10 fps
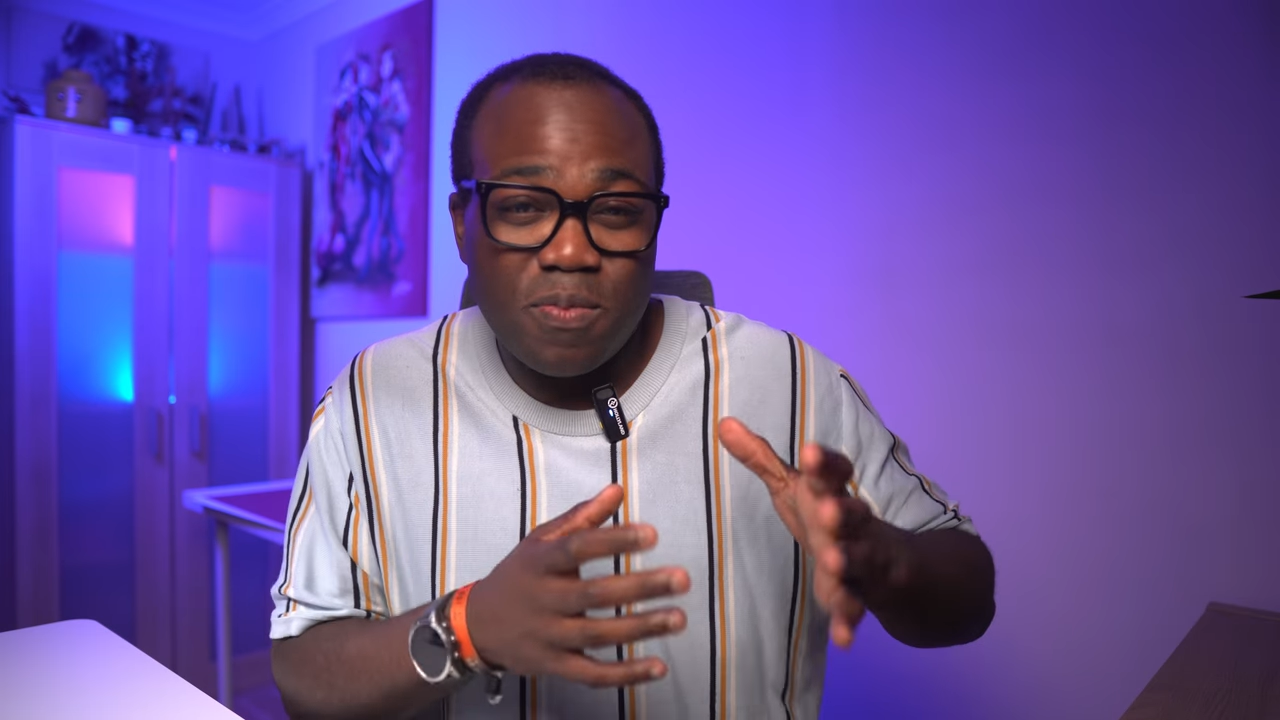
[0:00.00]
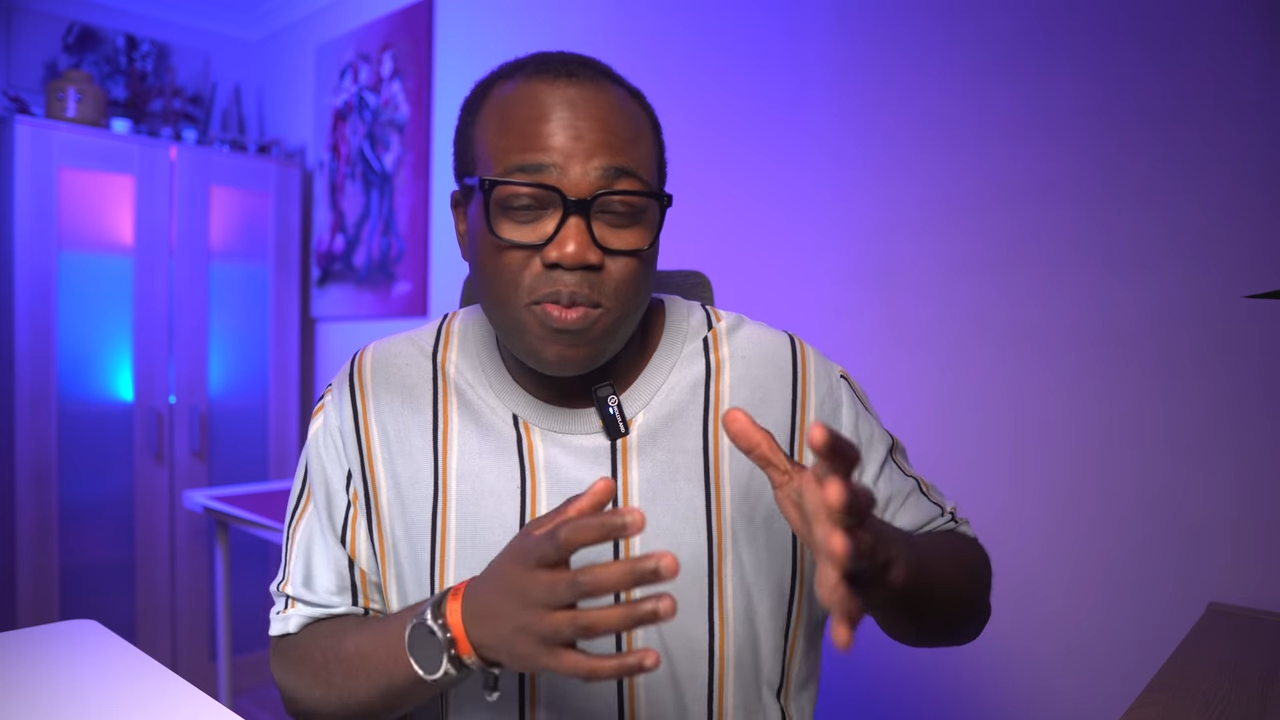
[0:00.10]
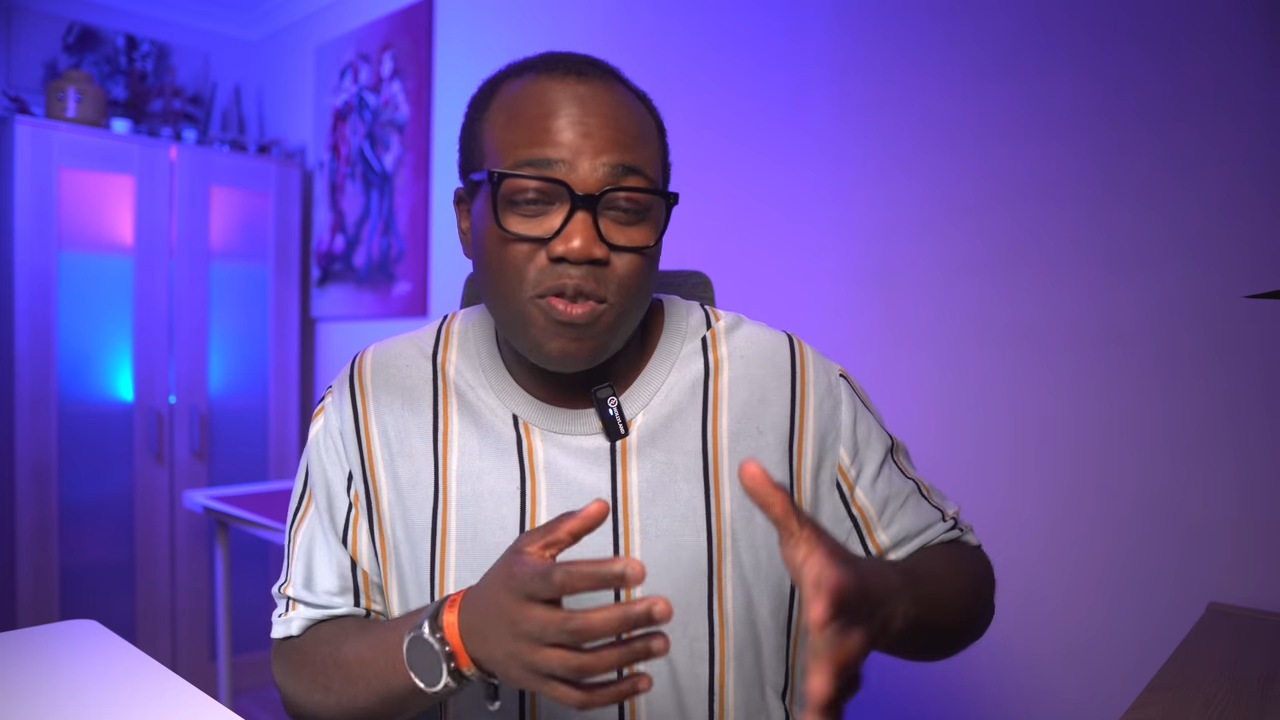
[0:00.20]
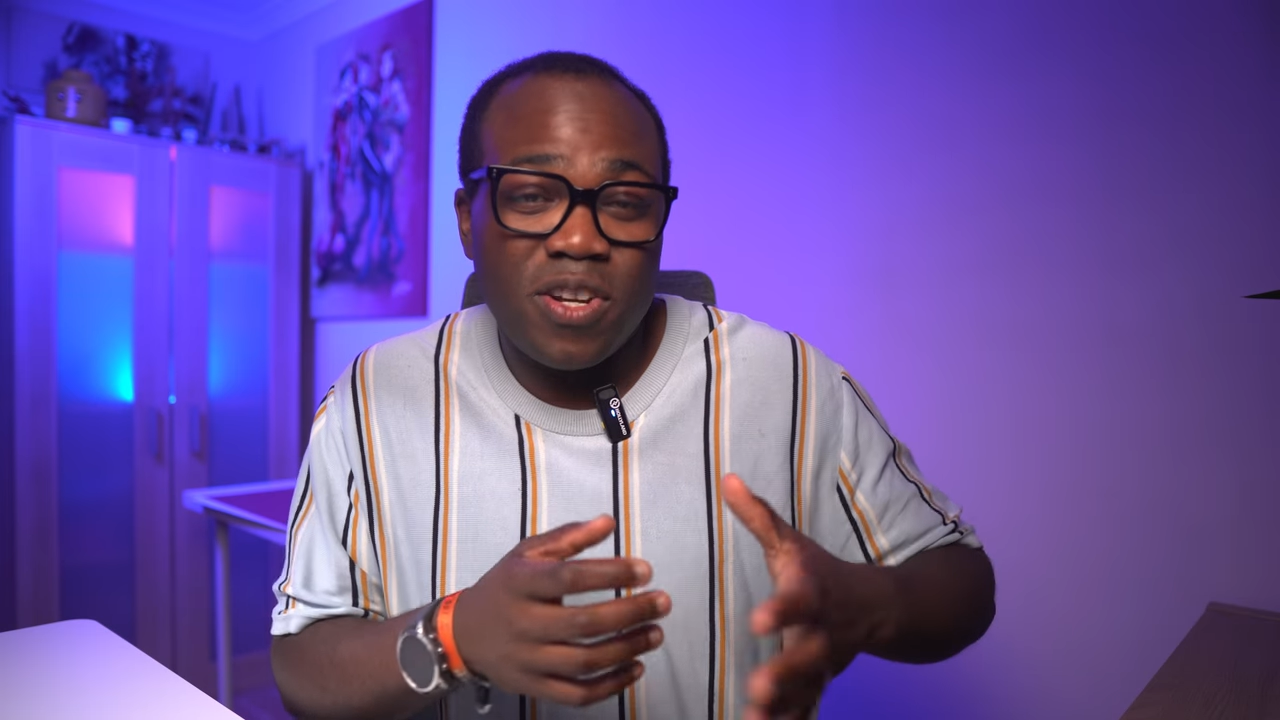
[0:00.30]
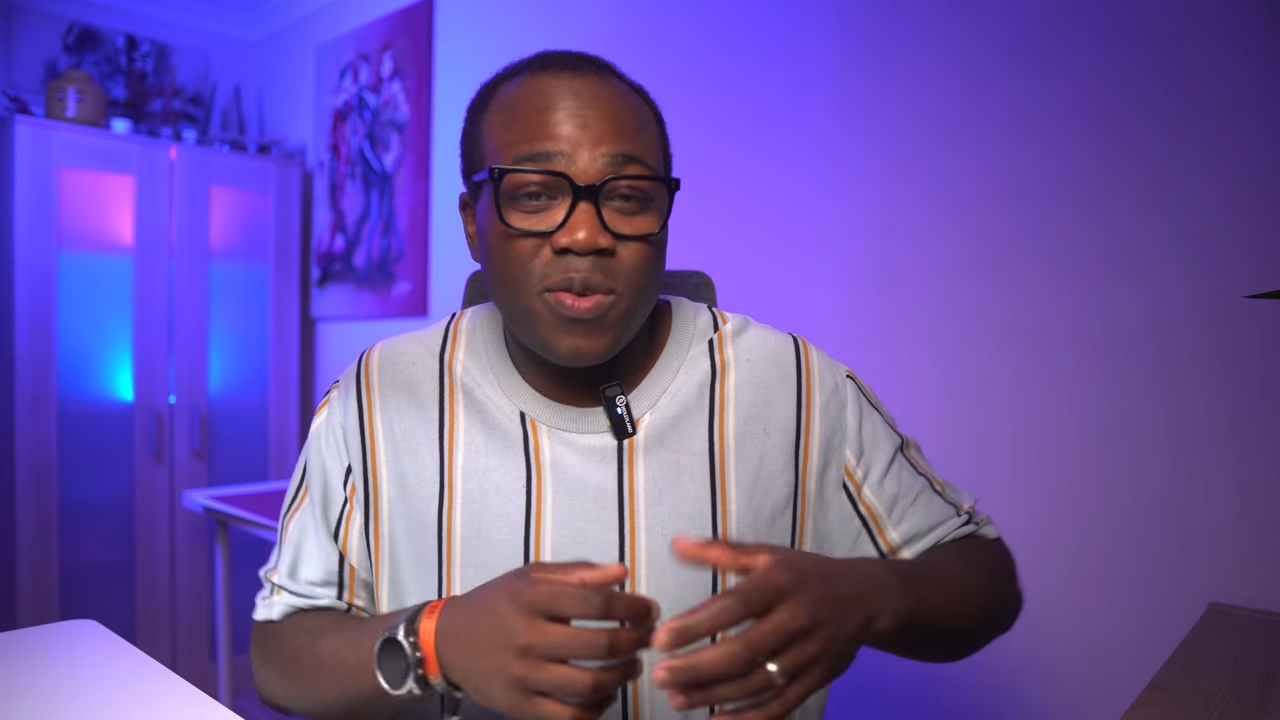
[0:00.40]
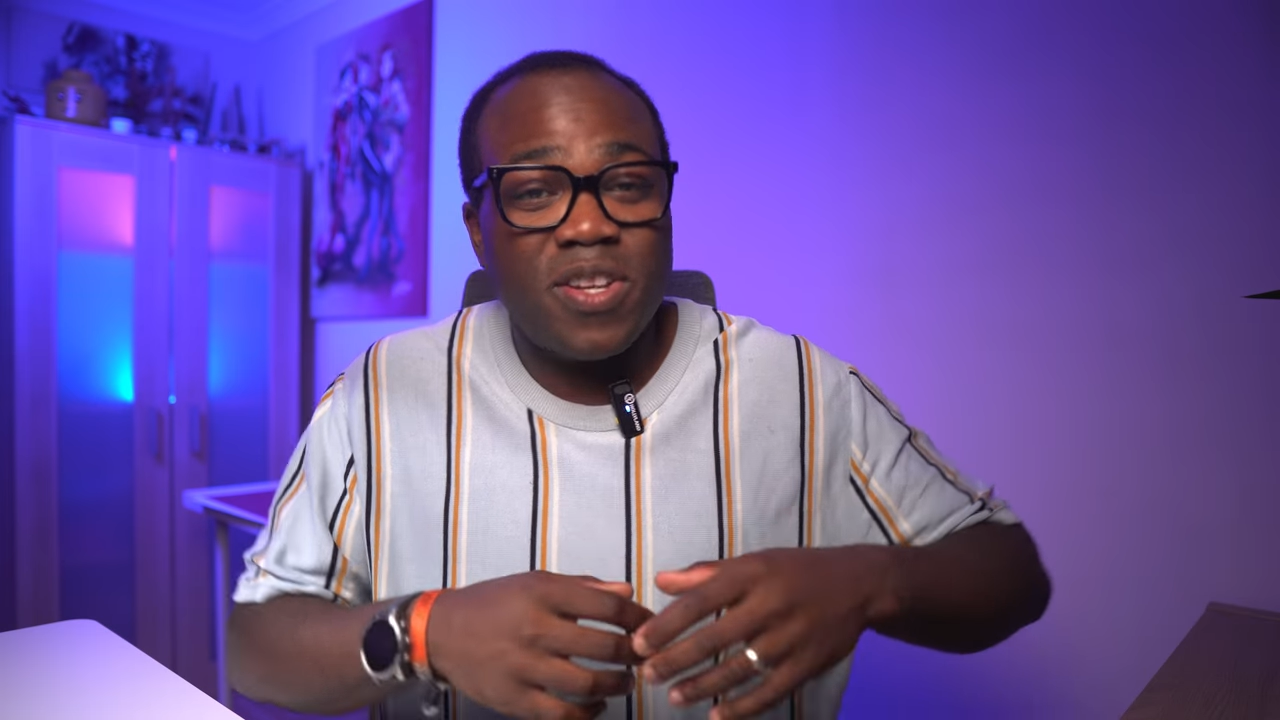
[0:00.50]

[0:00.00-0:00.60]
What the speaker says: importantly,